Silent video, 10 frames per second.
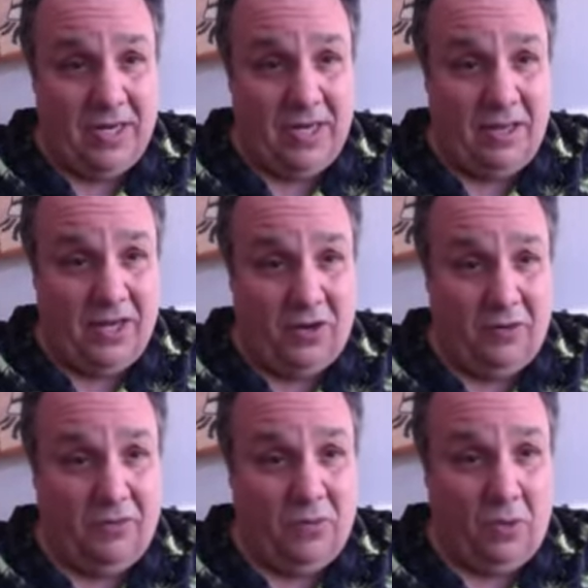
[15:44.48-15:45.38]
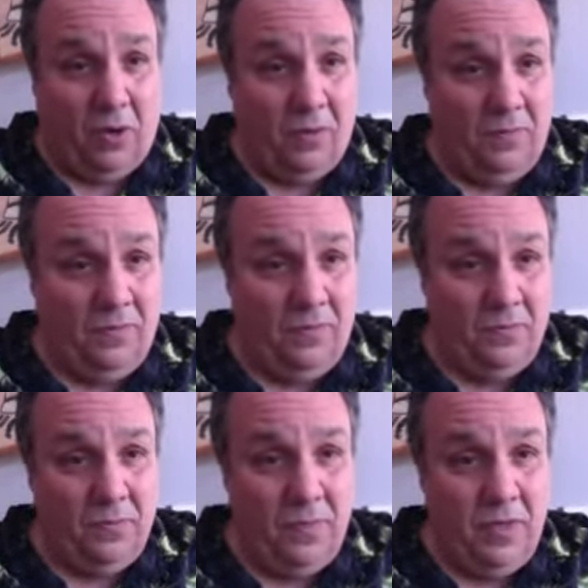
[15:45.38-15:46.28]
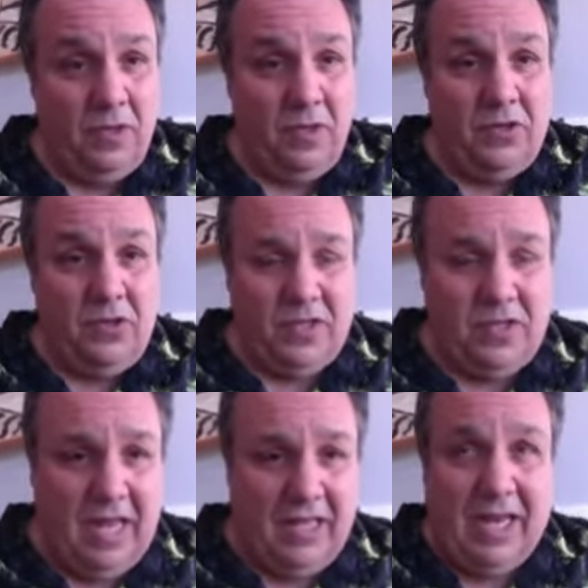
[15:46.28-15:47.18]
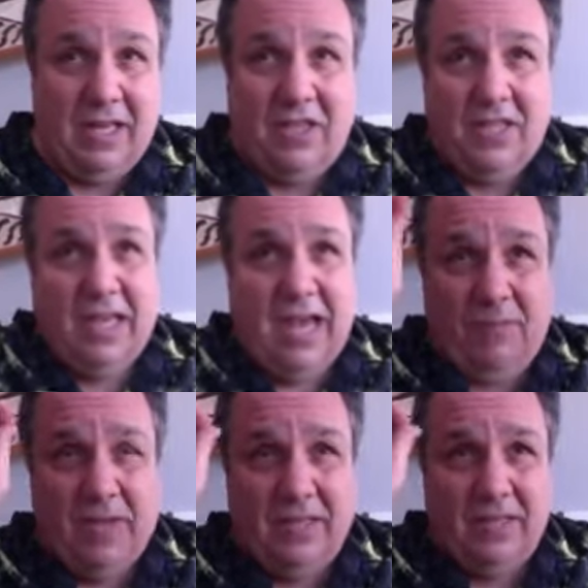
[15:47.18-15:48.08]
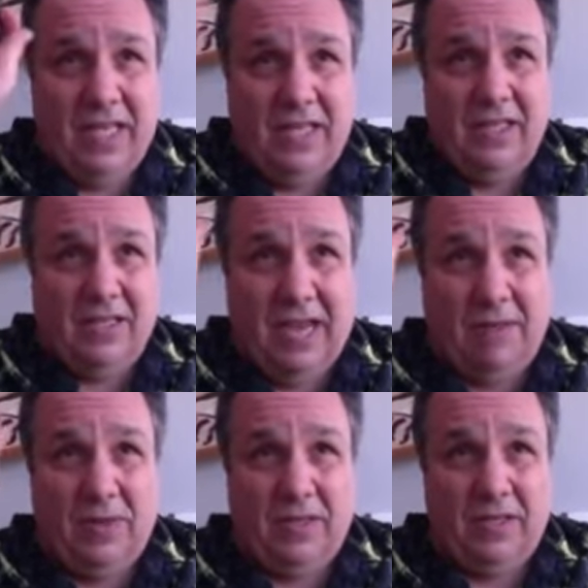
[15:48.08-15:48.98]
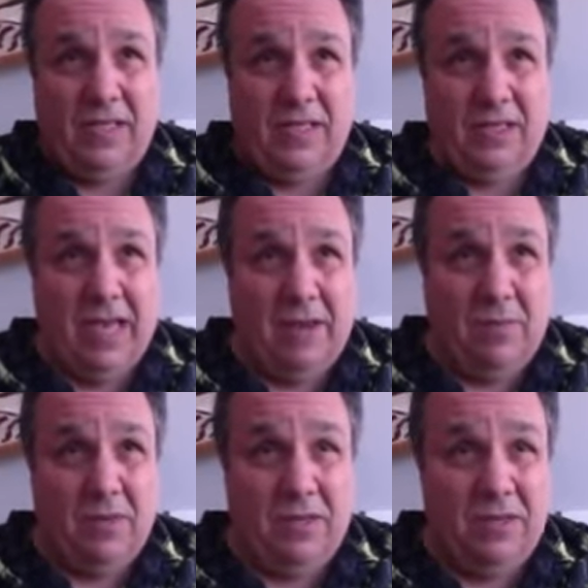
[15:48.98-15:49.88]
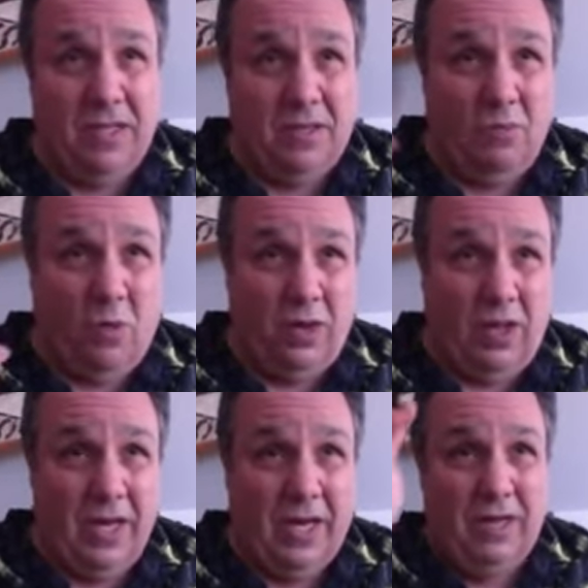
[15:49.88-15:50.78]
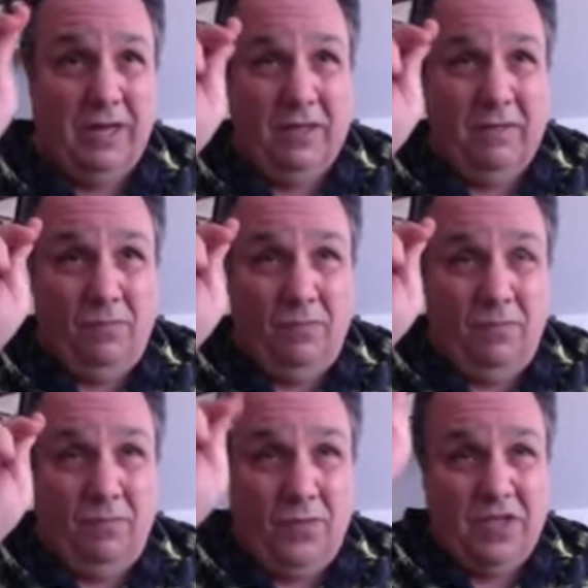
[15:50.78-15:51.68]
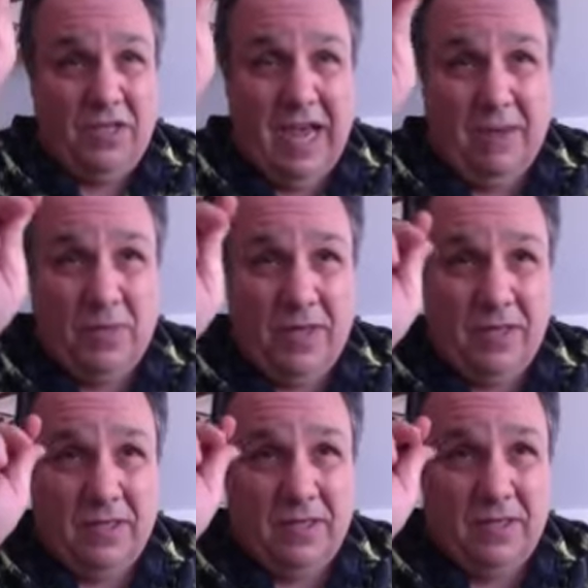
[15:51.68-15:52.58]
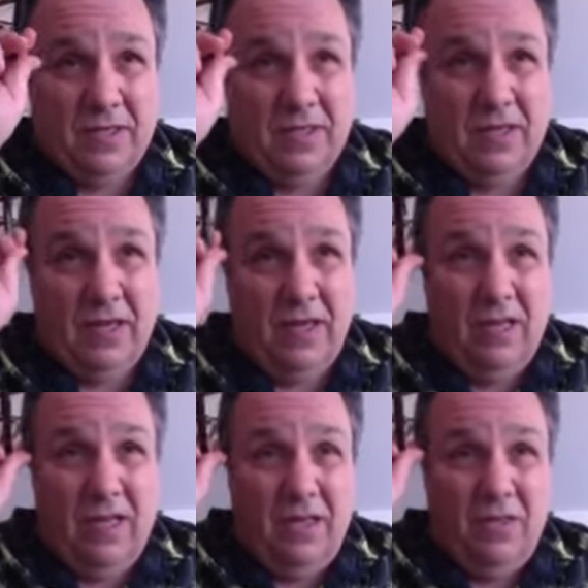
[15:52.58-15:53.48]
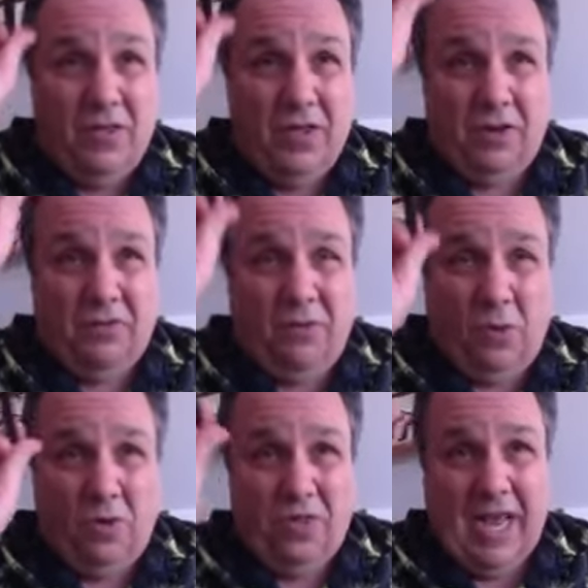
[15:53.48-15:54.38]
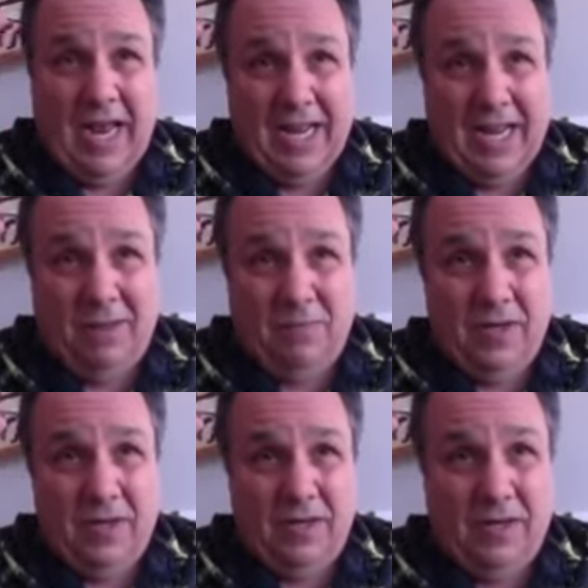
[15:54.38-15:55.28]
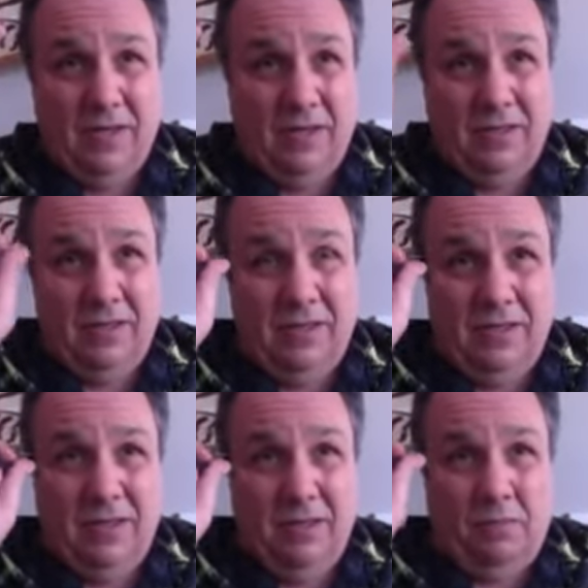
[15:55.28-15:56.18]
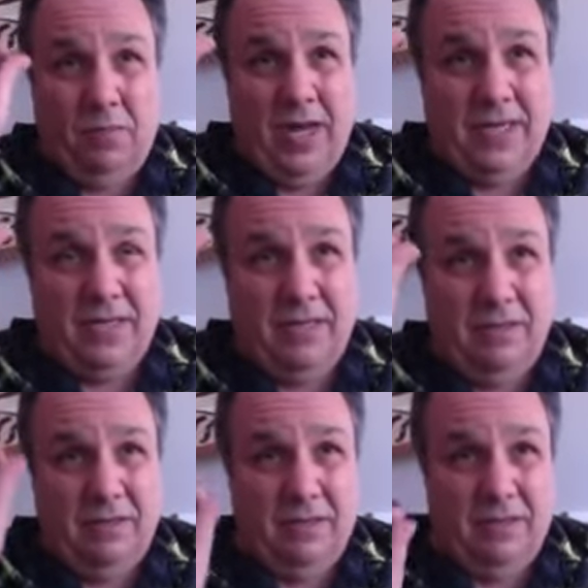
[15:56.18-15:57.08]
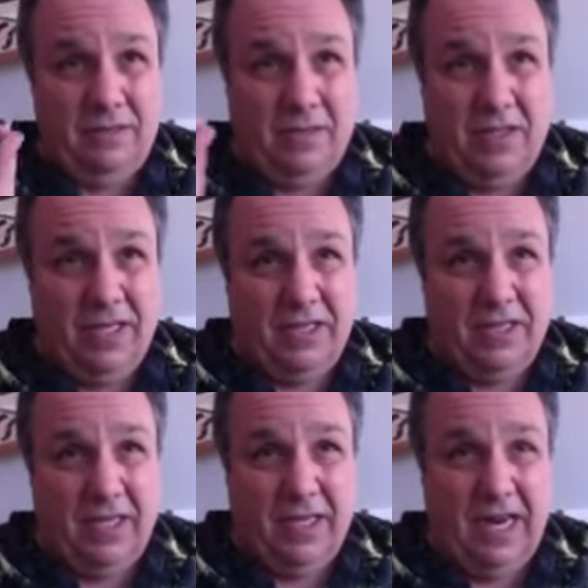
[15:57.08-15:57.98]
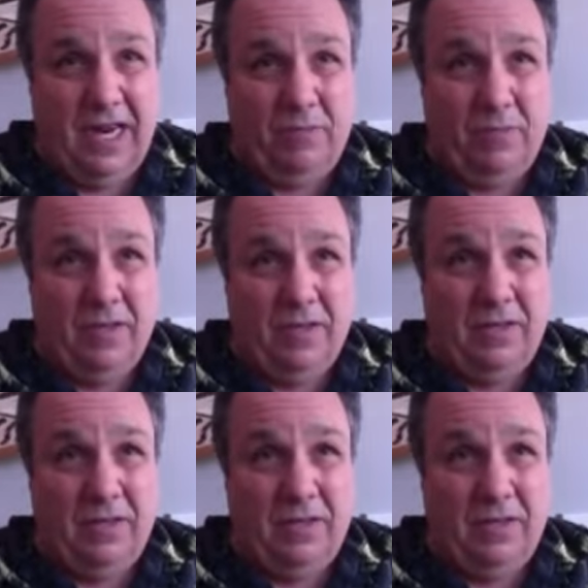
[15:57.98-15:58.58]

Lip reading: and therefore. So it's not like this happens, then this happens, then this happens. It's more like this happens, therefore that happened, but this thing happened,